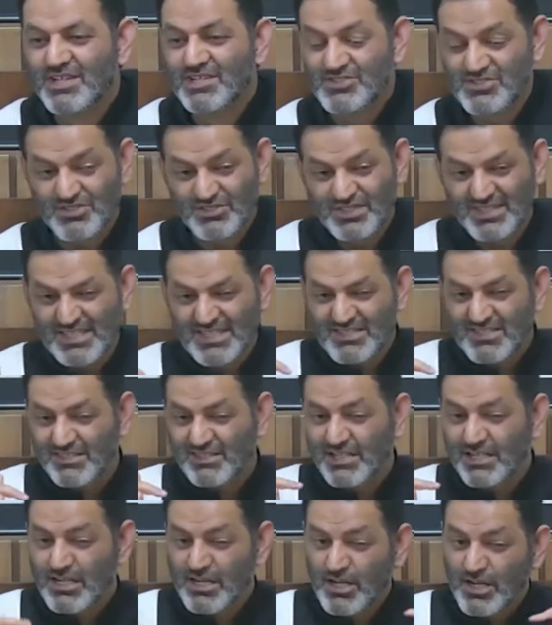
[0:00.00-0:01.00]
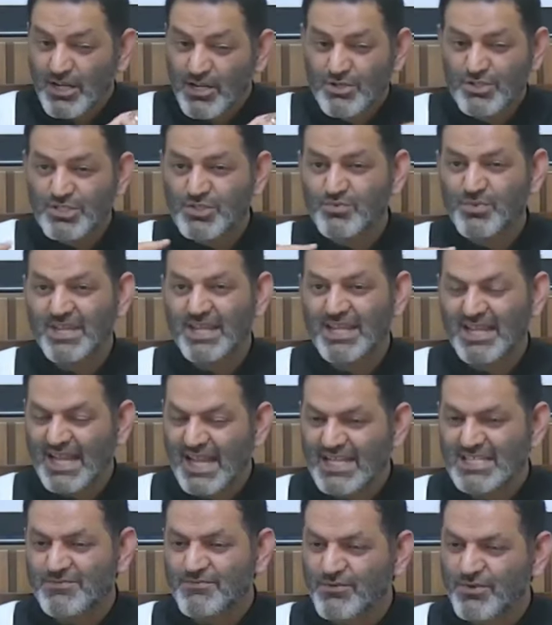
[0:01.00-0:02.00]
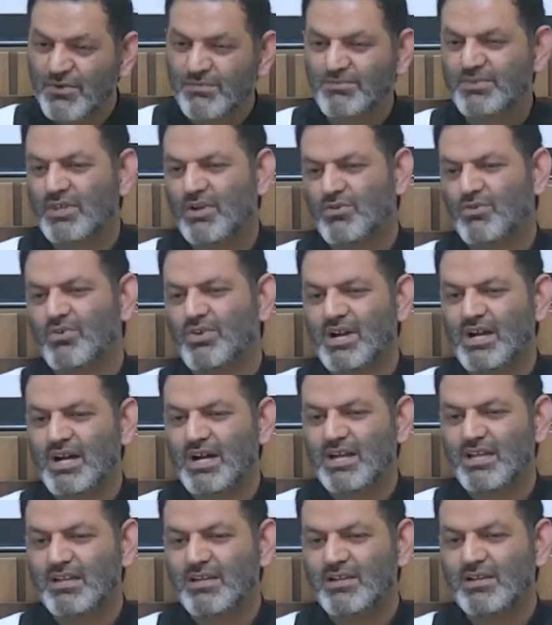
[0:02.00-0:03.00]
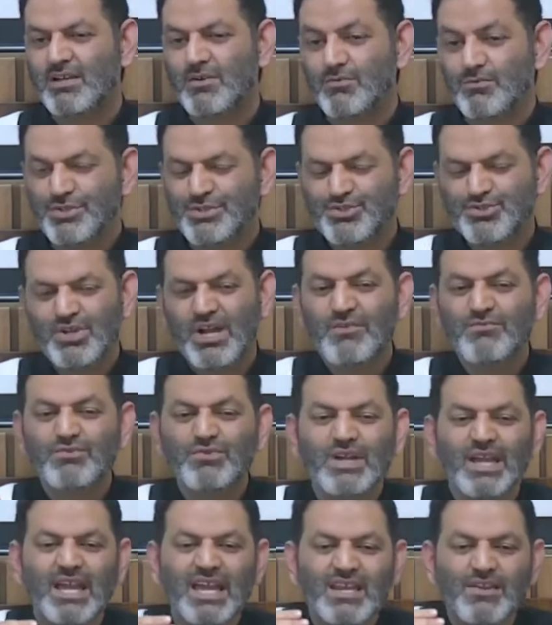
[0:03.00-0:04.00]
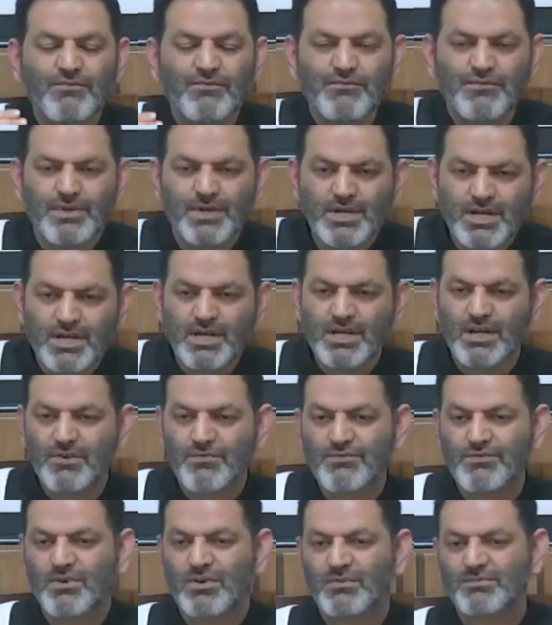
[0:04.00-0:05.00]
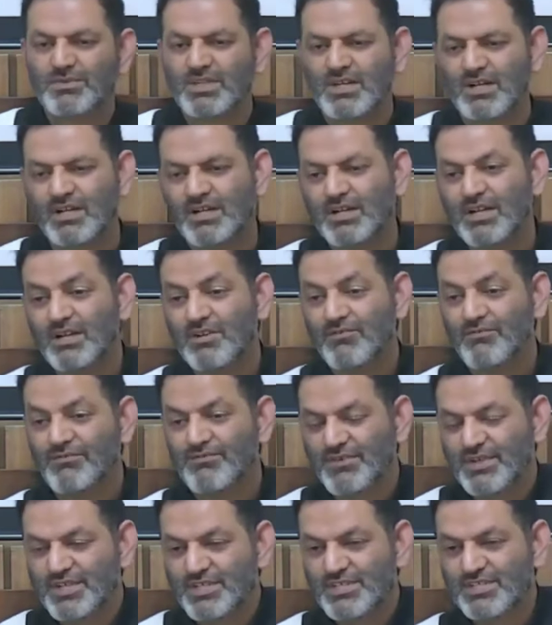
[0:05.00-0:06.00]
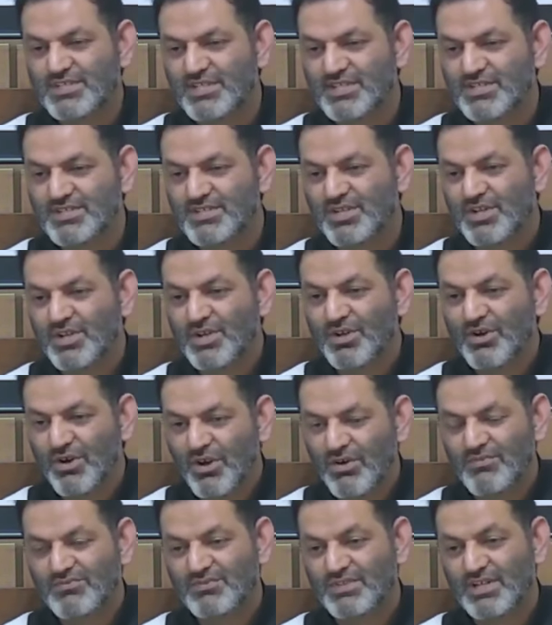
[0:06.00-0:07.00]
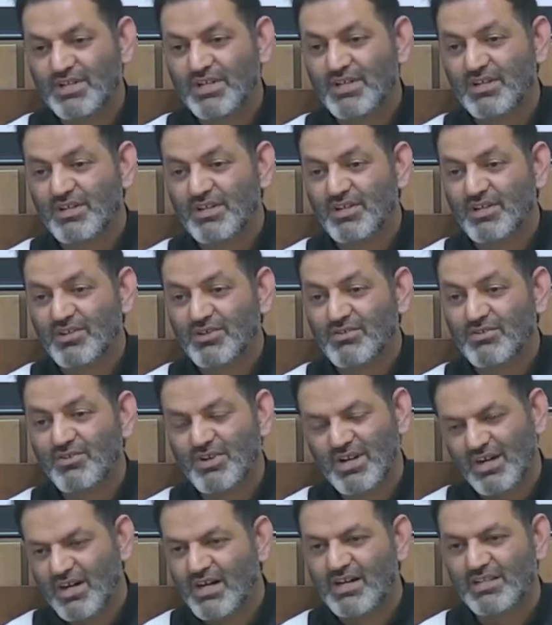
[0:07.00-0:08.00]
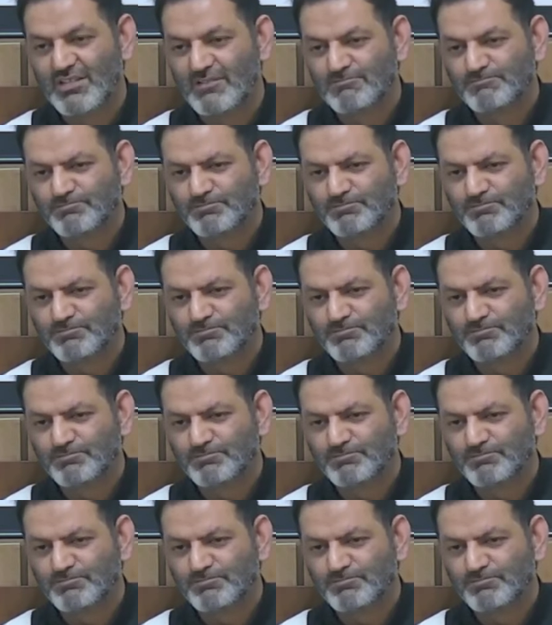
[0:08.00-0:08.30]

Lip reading: So these are the clues we get from the Quran, which you have to infer from the verses of the Quran.